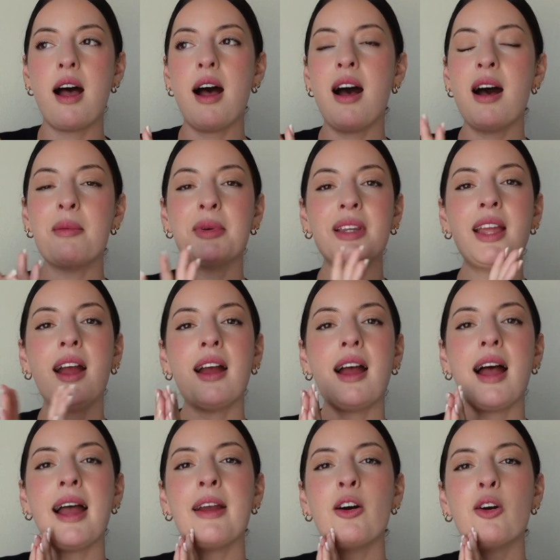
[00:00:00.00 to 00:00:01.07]
Um, and yeah,
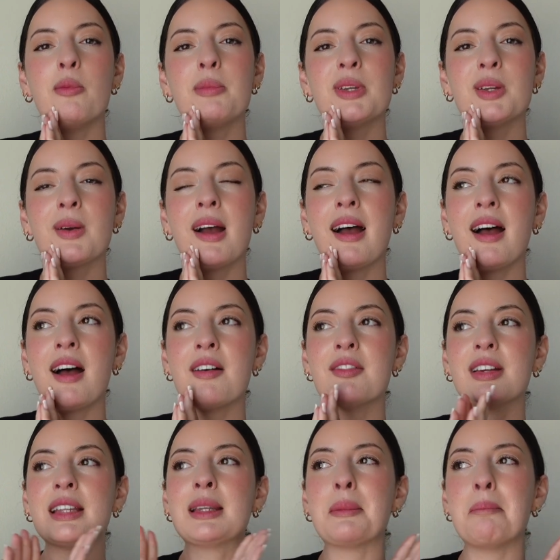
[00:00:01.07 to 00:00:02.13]
I hope you have
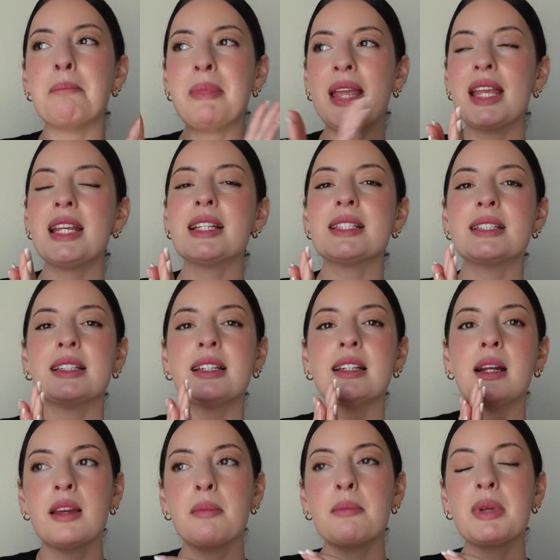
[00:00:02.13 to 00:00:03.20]
an
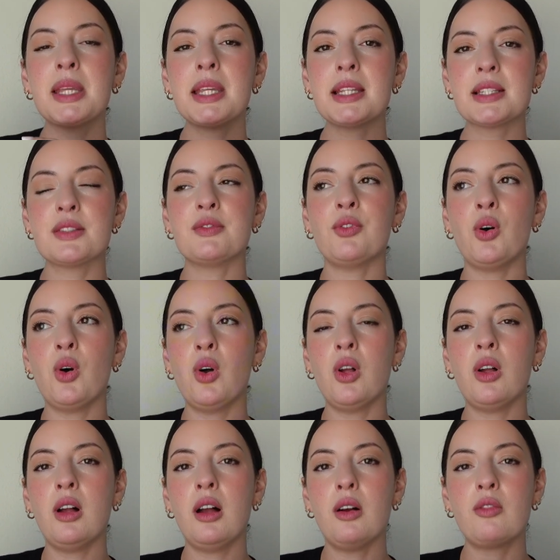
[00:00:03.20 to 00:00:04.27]
amazing,
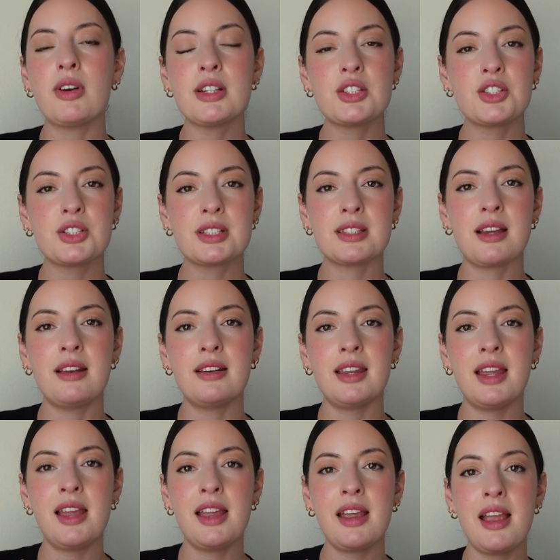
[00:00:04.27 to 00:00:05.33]
peaceful rest of your
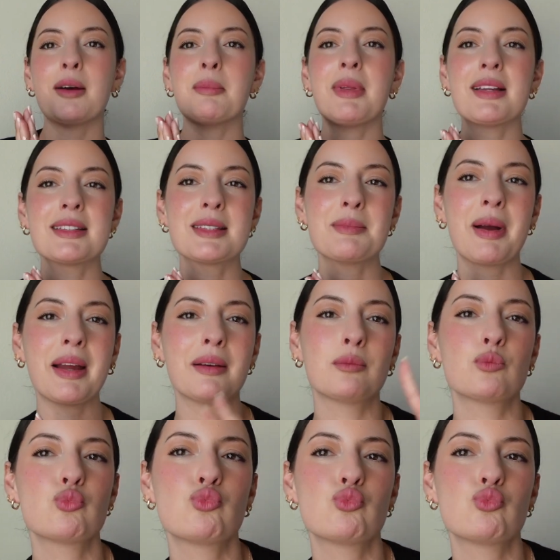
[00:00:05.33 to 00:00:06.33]
Sunday. bye.